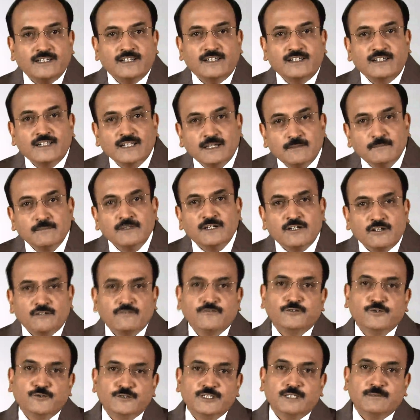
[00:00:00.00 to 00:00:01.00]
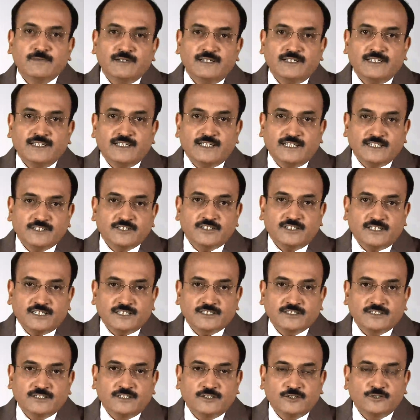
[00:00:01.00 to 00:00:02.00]
a number of usability
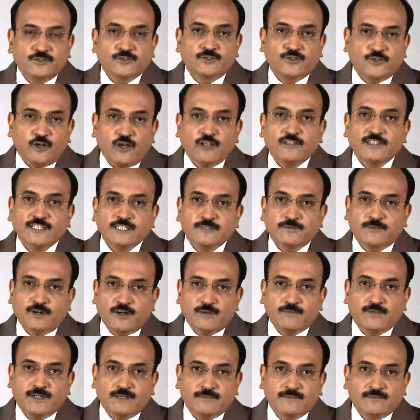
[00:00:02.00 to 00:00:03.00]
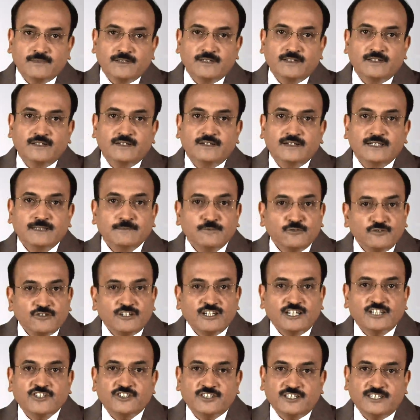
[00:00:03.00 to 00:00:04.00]
constructs to solve this problem, remove
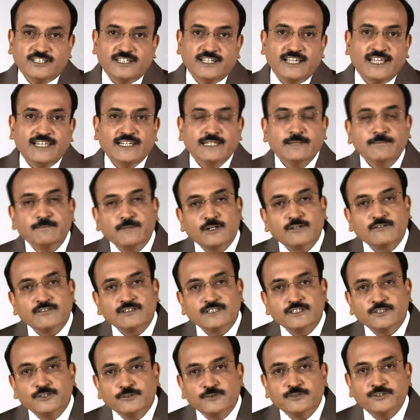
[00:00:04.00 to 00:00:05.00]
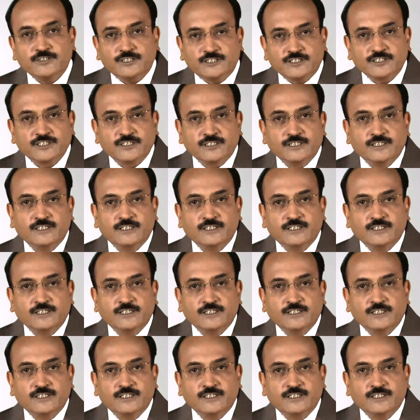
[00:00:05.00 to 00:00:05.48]
drudgery, and empower the users.